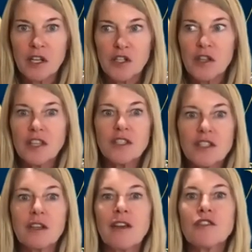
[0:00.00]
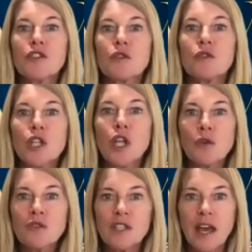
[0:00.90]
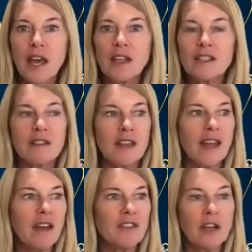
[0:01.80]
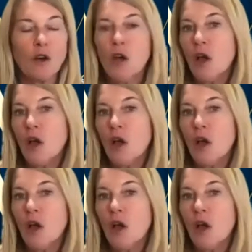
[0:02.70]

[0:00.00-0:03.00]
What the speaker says: Do they still have student loan debt? Do they have debt?